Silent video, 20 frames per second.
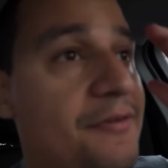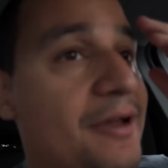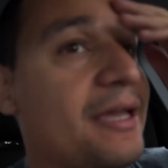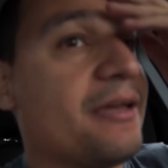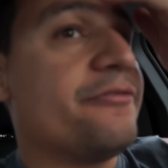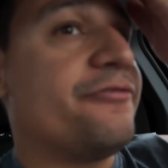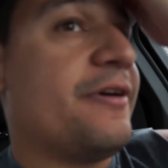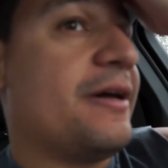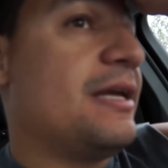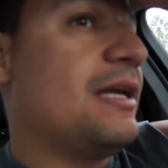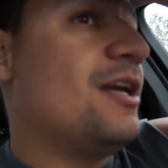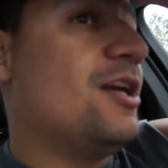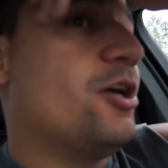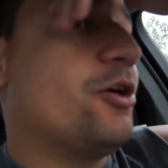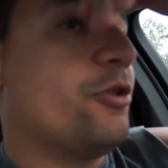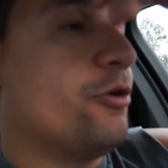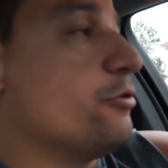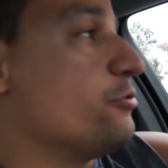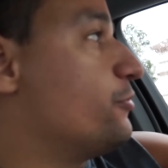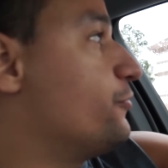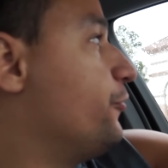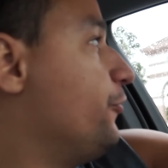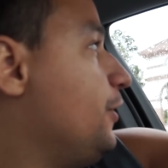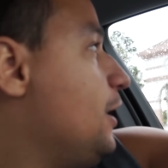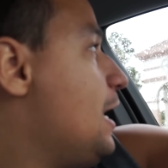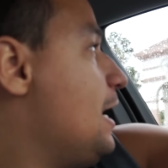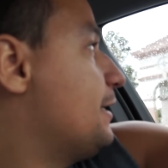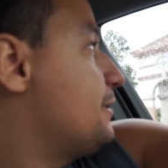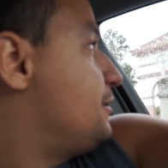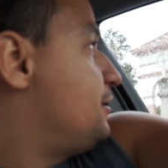if I can find any of those
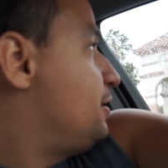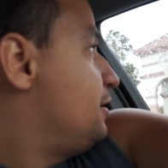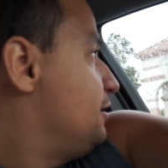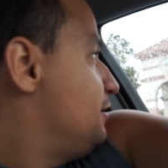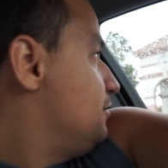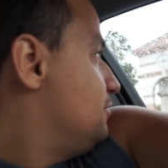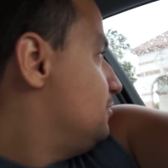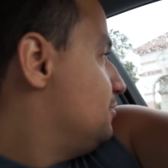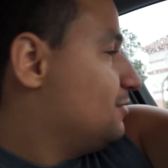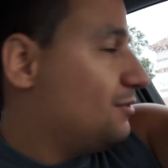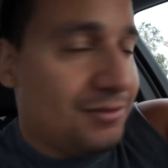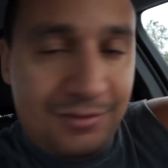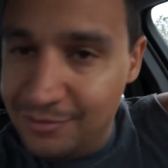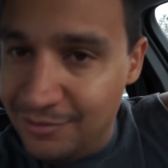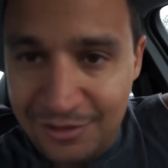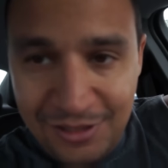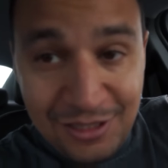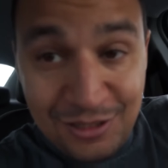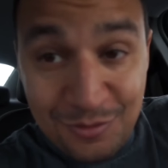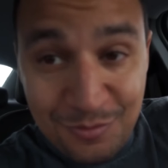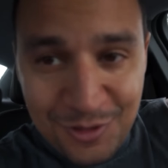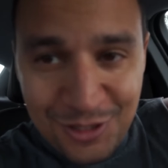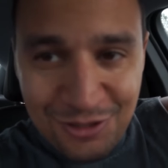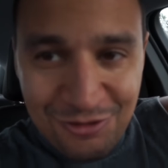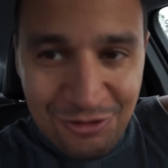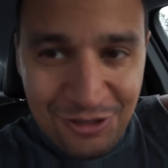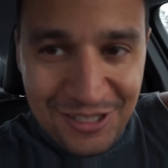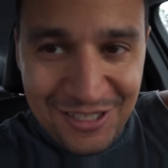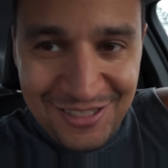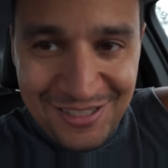flocked Sesame
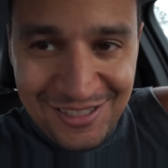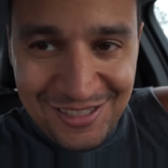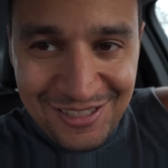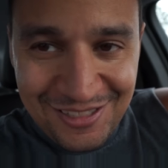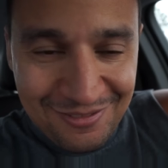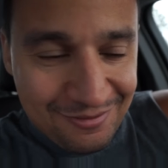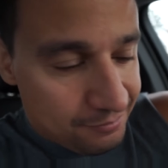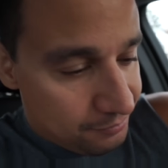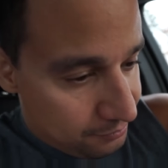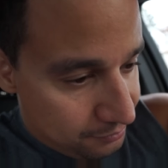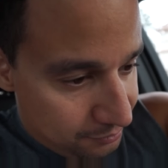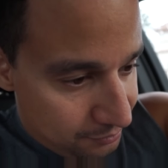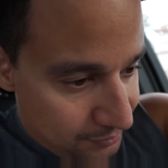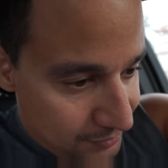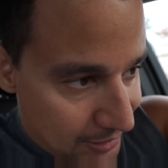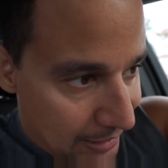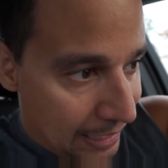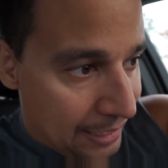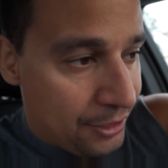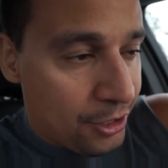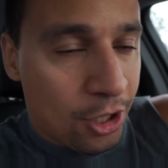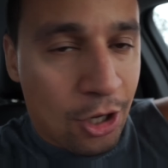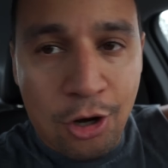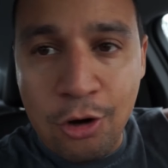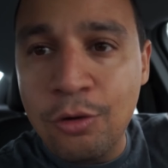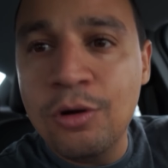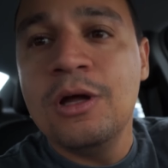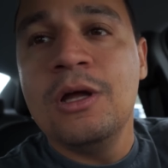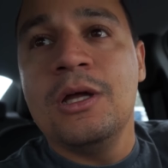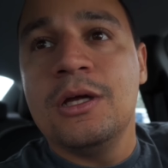Streets. I
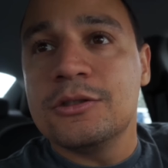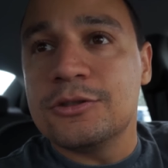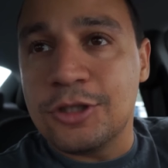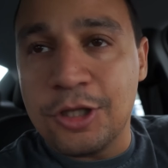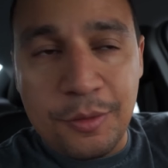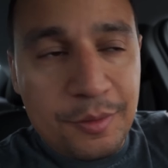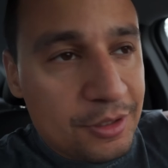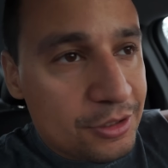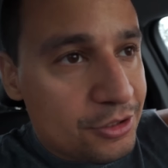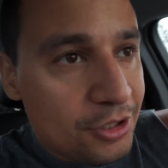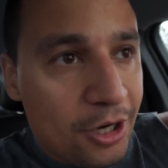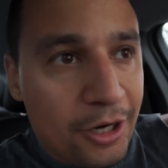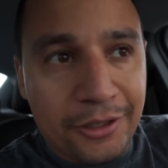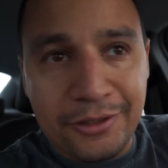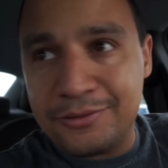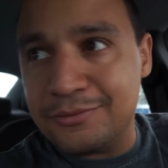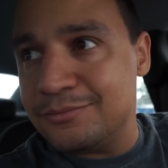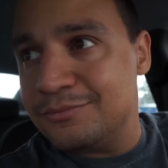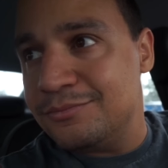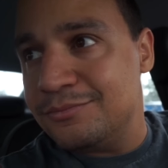know, glow in the dark.